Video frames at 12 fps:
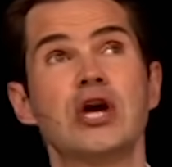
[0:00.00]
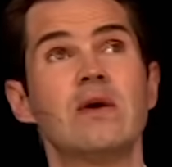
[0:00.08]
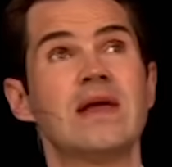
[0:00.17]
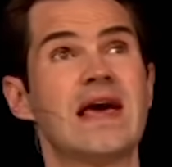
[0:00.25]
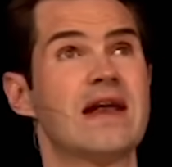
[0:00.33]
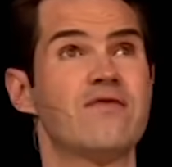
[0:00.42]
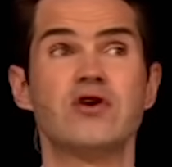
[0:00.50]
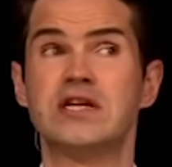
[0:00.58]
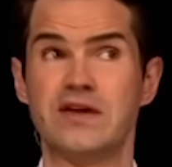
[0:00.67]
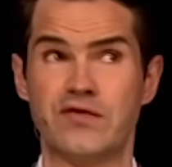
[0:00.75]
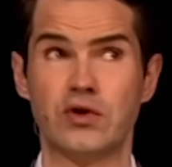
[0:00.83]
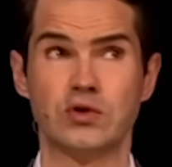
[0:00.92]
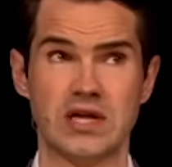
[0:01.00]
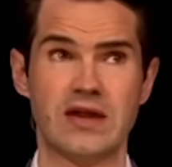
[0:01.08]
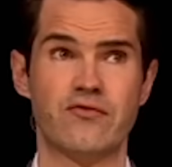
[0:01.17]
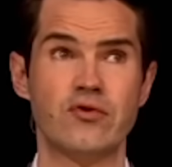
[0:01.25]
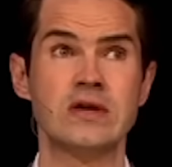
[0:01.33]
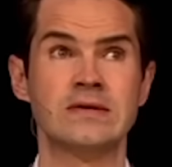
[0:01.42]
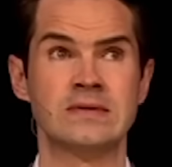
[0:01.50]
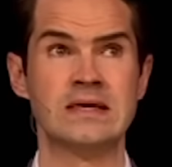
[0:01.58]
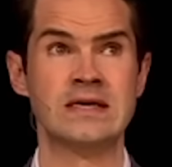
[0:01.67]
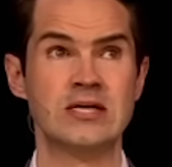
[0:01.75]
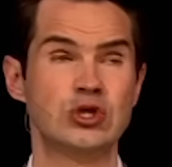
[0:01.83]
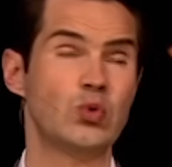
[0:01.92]
Jolie had a very difficult delivery.
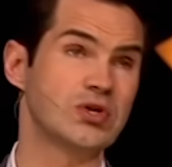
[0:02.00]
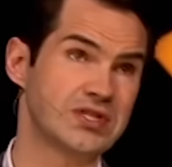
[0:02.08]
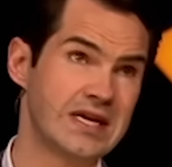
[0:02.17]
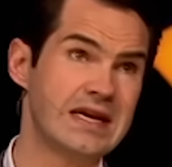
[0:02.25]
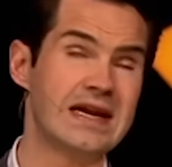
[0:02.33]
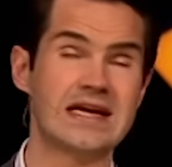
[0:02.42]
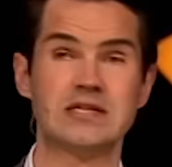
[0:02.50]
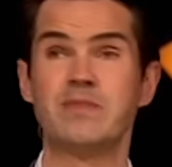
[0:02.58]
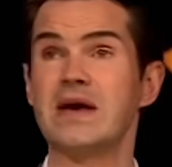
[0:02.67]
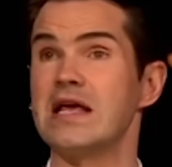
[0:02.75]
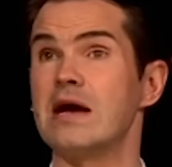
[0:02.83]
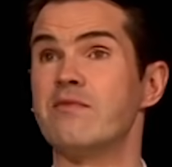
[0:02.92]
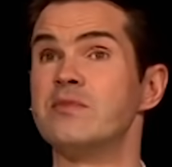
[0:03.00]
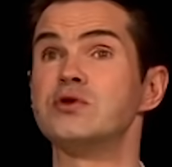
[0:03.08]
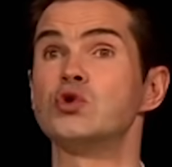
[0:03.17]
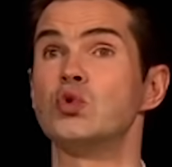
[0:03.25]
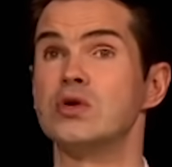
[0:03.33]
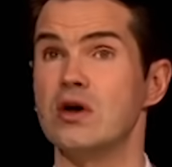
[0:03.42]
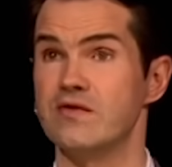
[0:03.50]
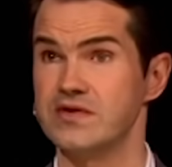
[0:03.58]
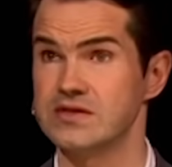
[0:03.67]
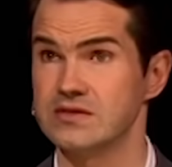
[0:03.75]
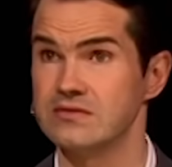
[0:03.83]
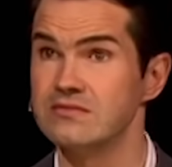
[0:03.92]
She wasn't in and had to pick it up from the sorting
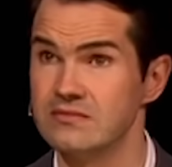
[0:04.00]
office.